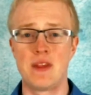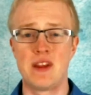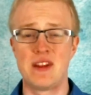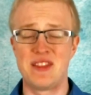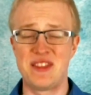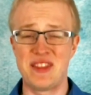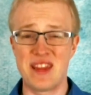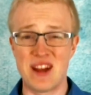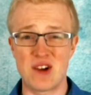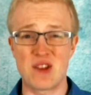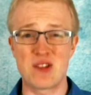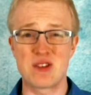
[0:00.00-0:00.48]

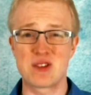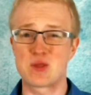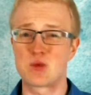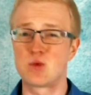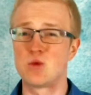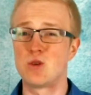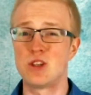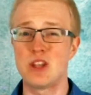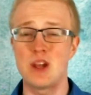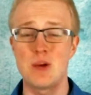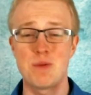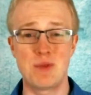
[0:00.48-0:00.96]
Now, this
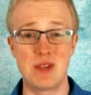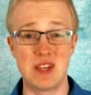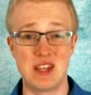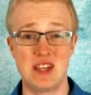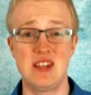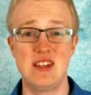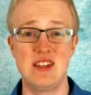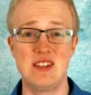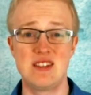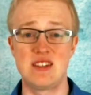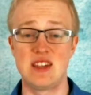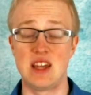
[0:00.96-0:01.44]
will not be
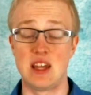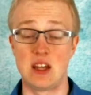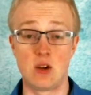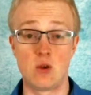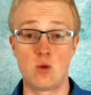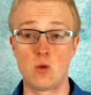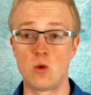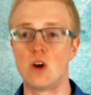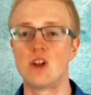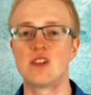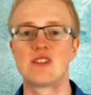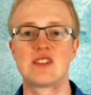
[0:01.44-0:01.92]
easy and it
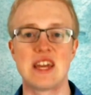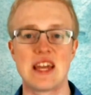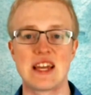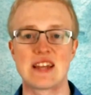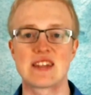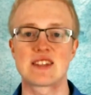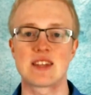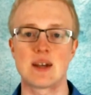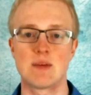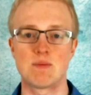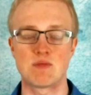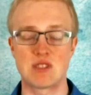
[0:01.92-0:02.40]
will take
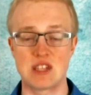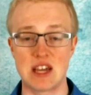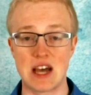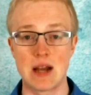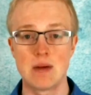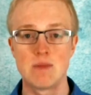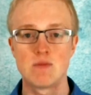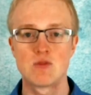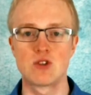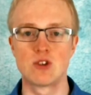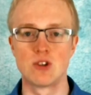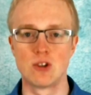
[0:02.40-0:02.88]
some
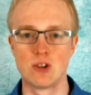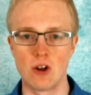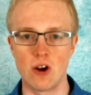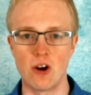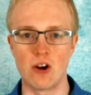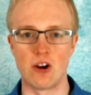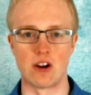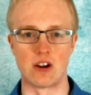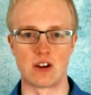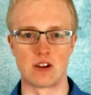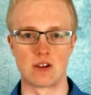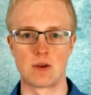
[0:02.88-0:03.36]
time to
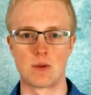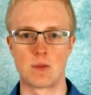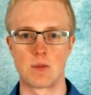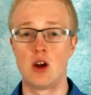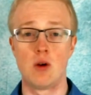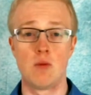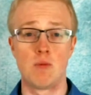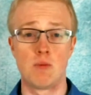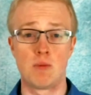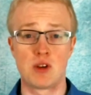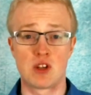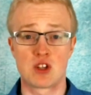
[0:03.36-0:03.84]
learn.
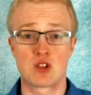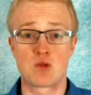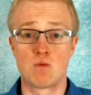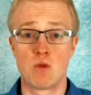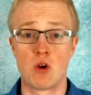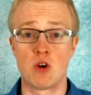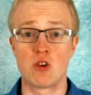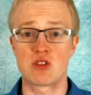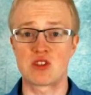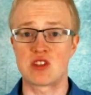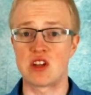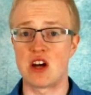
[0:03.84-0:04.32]
Because
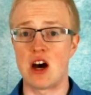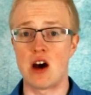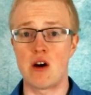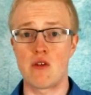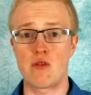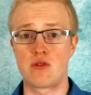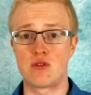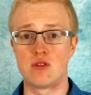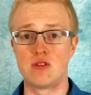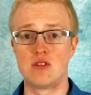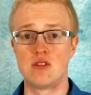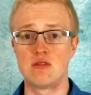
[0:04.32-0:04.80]
most
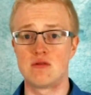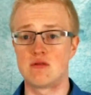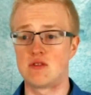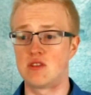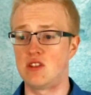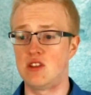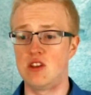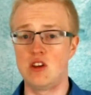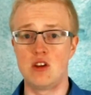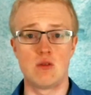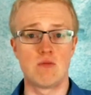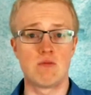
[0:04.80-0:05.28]
often,
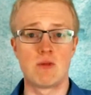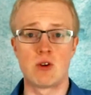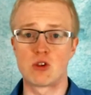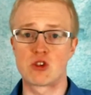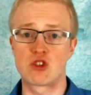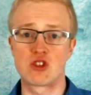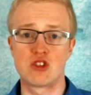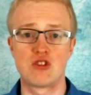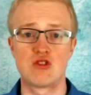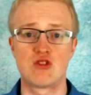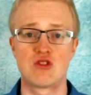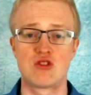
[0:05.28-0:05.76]
the
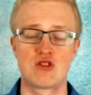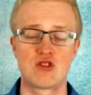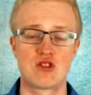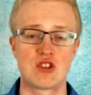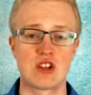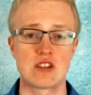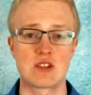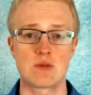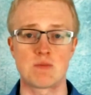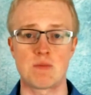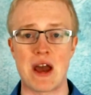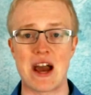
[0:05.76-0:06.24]
emotions
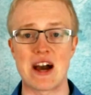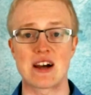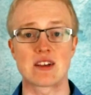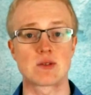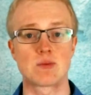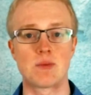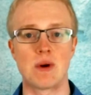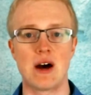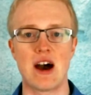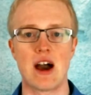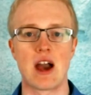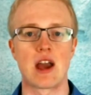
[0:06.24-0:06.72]
just pass
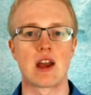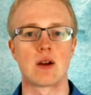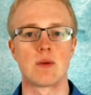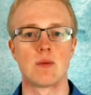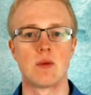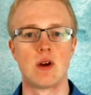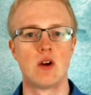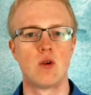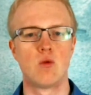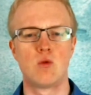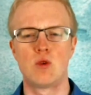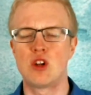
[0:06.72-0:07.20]
by.
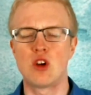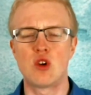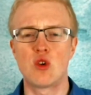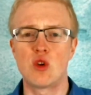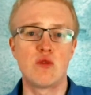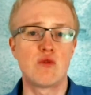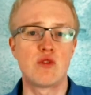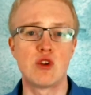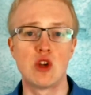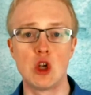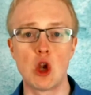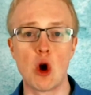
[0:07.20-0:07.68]
We don't
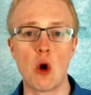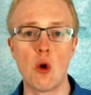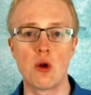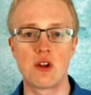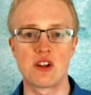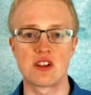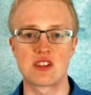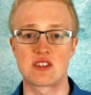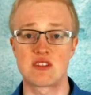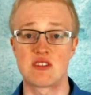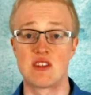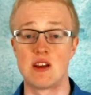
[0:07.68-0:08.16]
even
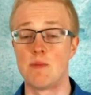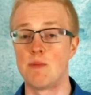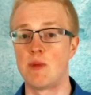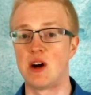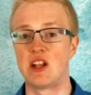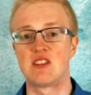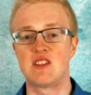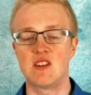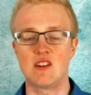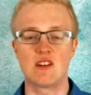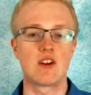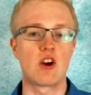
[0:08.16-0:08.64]
notice them
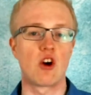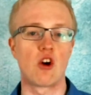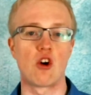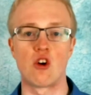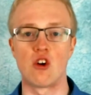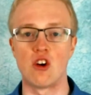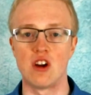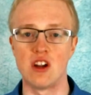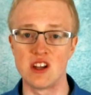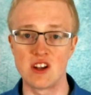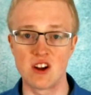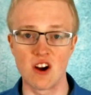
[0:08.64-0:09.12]
until they're
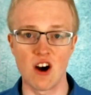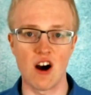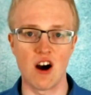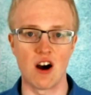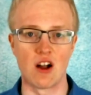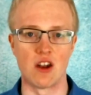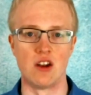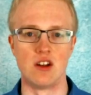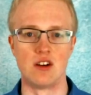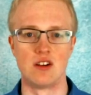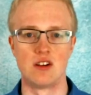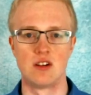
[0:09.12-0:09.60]
already gone.
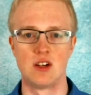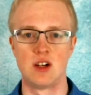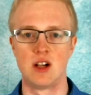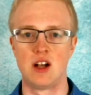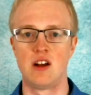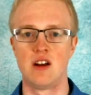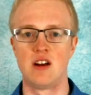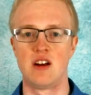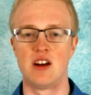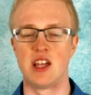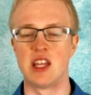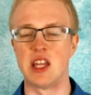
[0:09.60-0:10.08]

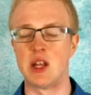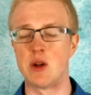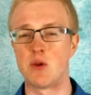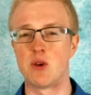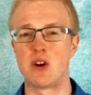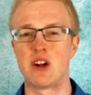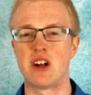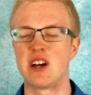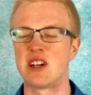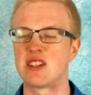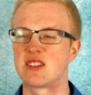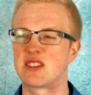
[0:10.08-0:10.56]
And then
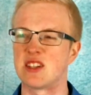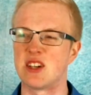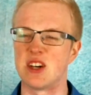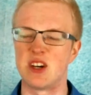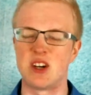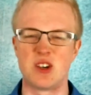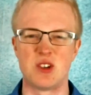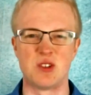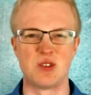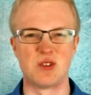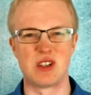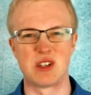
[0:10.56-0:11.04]
realize,
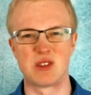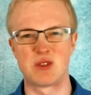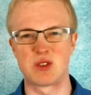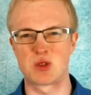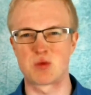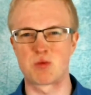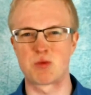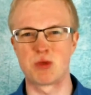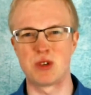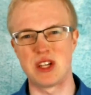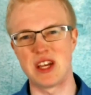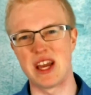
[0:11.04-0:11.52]
oh, I was
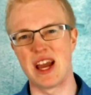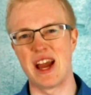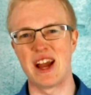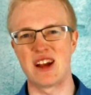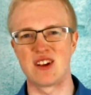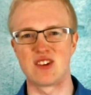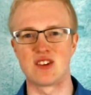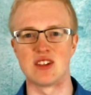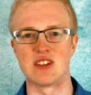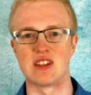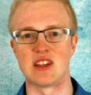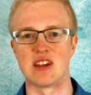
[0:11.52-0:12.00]
pretty
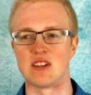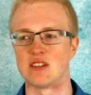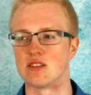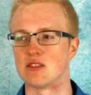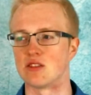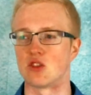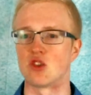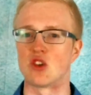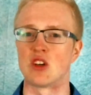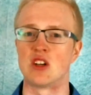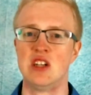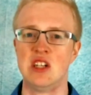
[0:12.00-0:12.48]
angry then.
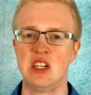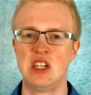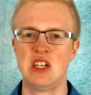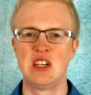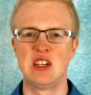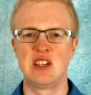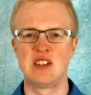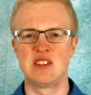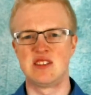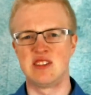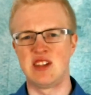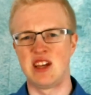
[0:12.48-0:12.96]
Or,
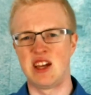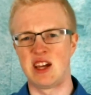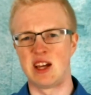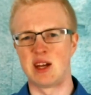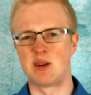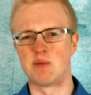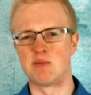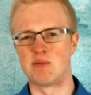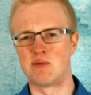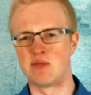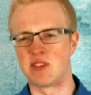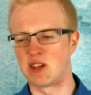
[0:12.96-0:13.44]

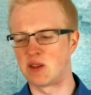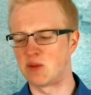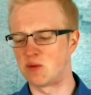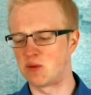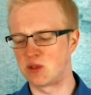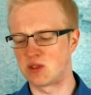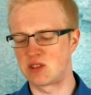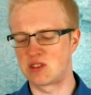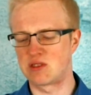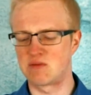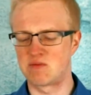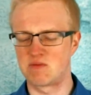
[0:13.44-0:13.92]
damn, that
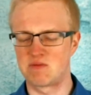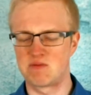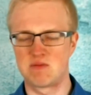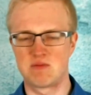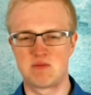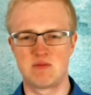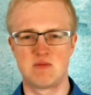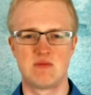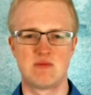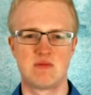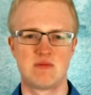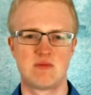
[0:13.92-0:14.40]
was
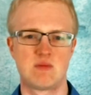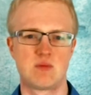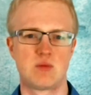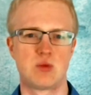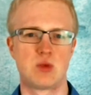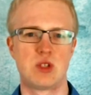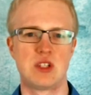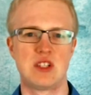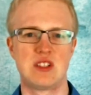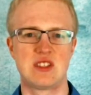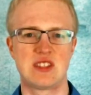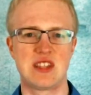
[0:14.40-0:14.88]
a
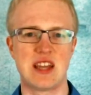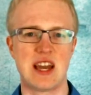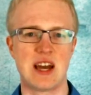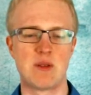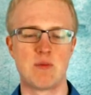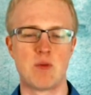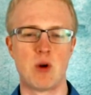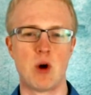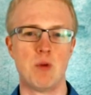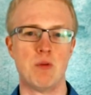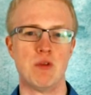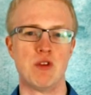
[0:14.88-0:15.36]
pretty sad
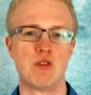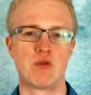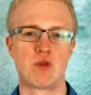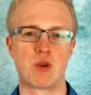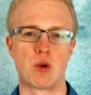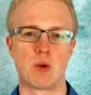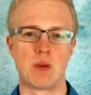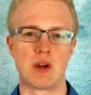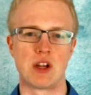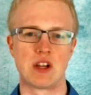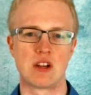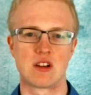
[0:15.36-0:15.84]
moment for
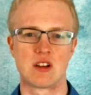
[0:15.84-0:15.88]
me.